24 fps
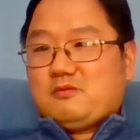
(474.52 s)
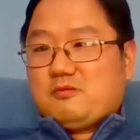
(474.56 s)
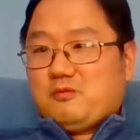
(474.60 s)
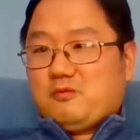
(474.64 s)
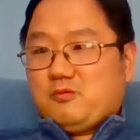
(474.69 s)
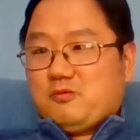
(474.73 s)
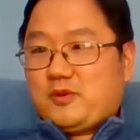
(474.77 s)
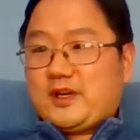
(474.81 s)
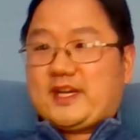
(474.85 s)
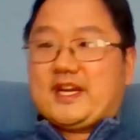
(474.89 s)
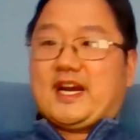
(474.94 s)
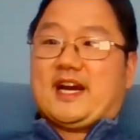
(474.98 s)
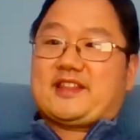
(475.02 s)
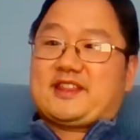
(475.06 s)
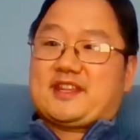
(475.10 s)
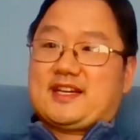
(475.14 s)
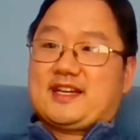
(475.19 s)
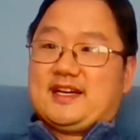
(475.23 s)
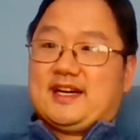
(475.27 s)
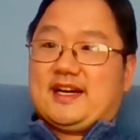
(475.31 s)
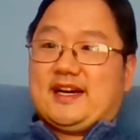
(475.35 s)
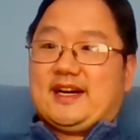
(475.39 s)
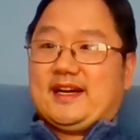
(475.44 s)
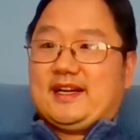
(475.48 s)
we got the
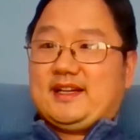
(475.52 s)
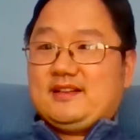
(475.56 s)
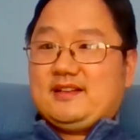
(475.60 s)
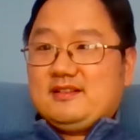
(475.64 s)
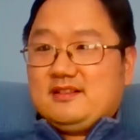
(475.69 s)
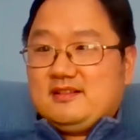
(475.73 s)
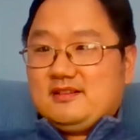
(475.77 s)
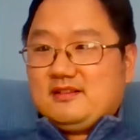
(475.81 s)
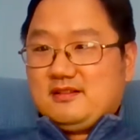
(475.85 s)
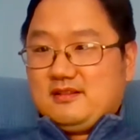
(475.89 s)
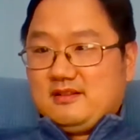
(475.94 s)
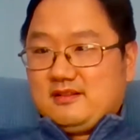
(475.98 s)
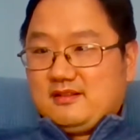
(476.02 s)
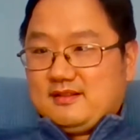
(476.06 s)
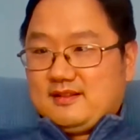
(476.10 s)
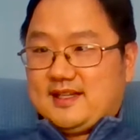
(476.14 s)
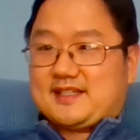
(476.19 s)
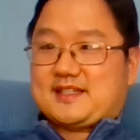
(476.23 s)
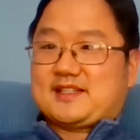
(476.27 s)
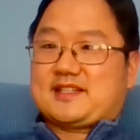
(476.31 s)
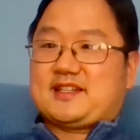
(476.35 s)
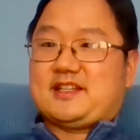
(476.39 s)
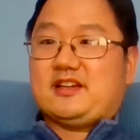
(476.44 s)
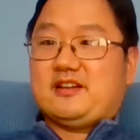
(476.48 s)
guy,
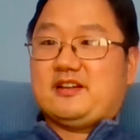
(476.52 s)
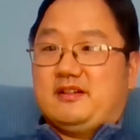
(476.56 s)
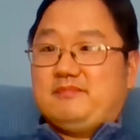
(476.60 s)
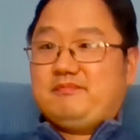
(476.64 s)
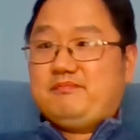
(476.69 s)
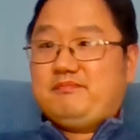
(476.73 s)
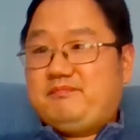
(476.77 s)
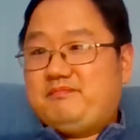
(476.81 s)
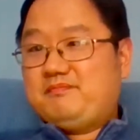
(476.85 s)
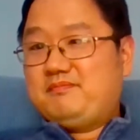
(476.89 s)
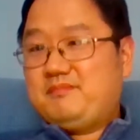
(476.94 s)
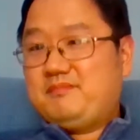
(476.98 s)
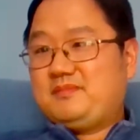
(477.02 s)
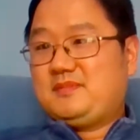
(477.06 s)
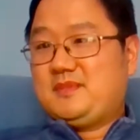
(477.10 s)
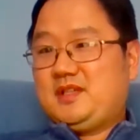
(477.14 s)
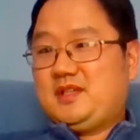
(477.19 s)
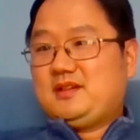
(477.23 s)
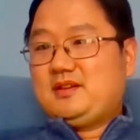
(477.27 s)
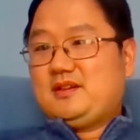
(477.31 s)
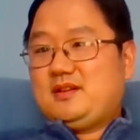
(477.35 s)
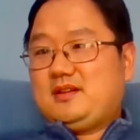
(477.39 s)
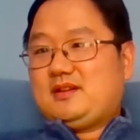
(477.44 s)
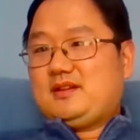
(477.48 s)
let's get him.
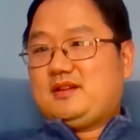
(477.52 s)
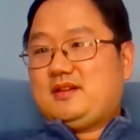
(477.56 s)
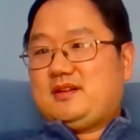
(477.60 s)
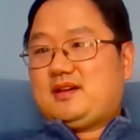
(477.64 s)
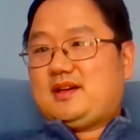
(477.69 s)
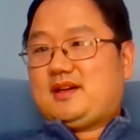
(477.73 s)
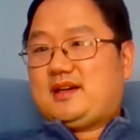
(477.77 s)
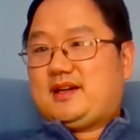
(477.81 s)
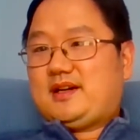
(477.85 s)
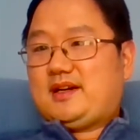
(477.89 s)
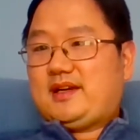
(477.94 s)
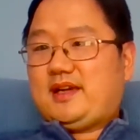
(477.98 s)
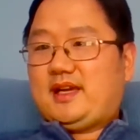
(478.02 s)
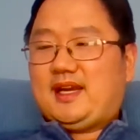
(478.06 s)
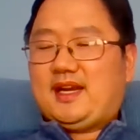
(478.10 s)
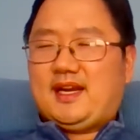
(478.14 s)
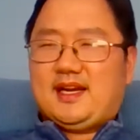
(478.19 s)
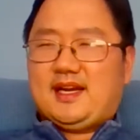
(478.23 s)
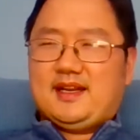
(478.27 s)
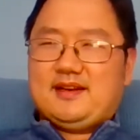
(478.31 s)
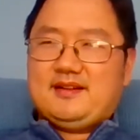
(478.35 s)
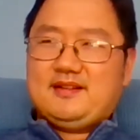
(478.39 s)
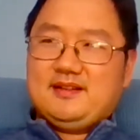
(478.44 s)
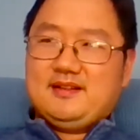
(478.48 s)

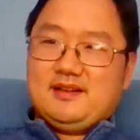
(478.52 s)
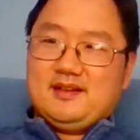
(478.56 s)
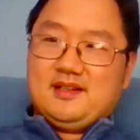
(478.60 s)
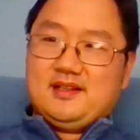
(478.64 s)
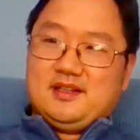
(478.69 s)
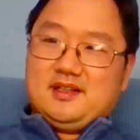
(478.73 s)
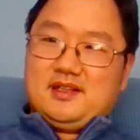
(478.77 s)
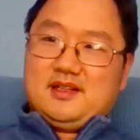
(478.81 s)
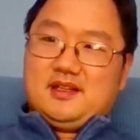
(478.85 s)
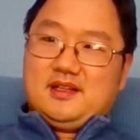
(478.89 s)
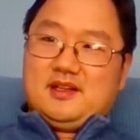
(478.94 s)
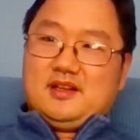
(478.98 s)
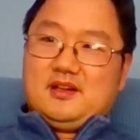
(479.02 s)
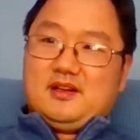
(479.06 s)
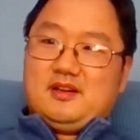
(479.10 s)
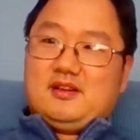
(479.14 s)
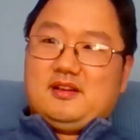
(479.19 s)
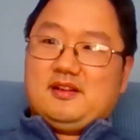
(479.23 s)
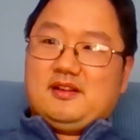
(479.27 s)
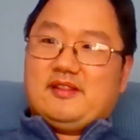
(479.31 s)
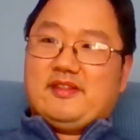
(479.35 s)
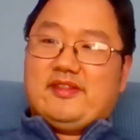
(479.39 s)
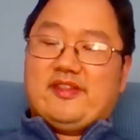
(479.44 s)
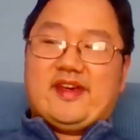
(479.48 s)
And
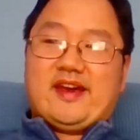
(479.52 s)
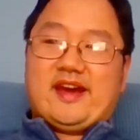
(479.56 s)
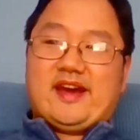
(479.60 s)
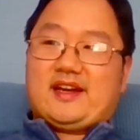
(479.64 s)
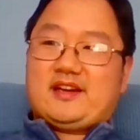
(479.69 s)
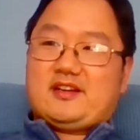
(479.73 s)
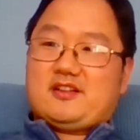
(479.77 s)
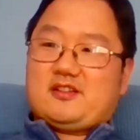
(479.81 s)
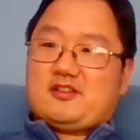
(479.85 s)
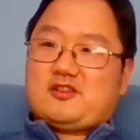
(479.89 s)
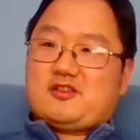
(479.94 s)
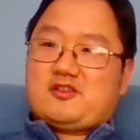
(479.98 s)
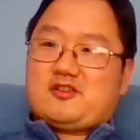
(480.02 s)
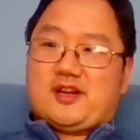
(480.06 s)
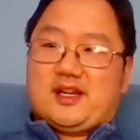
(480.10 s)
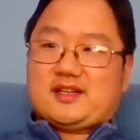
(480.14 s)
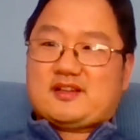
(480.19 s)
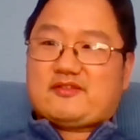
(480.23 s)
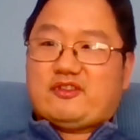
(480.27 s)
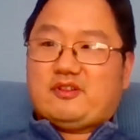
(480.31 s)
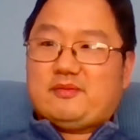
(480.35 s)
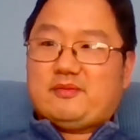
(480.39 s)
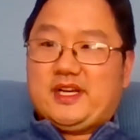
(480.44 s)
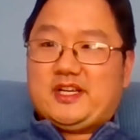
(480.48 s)
that
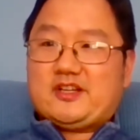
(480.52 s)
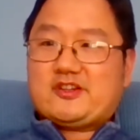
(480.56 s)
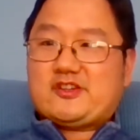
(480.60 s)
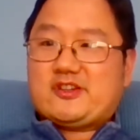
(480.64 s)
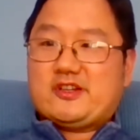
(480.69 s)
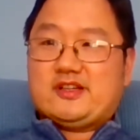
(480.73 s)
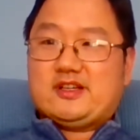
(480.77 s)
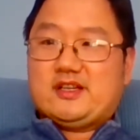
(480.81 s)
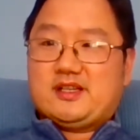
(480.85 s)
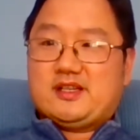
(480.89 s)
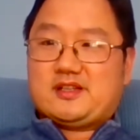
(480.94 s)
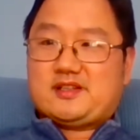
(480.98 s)
transformation